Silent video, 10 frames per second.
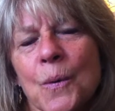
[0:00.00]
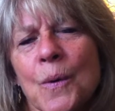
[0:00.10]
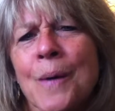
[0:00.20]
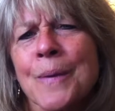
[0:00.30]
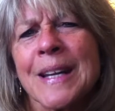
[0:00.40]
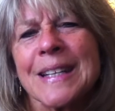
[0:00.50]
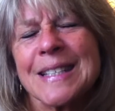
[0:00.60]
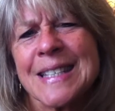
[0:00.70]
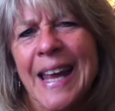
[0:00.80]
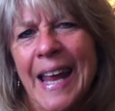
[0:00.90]
what would
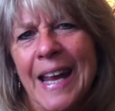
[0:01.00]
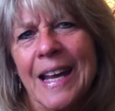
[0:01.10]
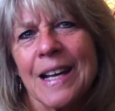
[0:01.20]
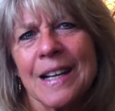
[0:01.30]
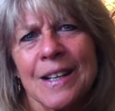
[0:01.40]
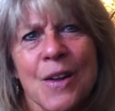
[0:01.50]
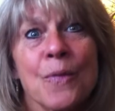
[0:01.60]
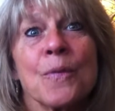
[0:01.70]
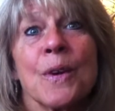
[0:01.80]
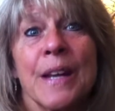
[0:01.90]
it take
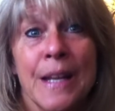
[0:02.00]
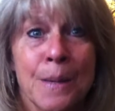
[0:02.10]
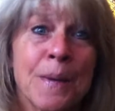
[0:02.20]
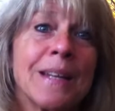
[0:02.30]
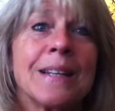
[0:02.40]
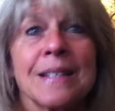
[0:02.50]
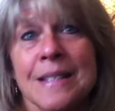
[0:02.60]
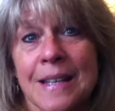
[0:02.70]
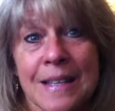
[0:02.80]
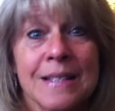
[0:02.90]
for anybody to
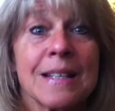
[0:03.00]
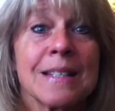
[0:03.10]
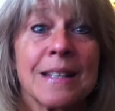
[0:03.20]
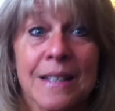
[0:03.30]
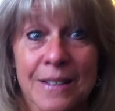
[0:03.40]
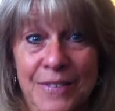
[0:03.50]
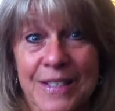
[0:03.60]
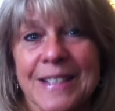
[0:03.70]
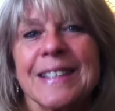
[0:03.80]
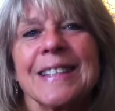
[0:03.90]
see this as a gift?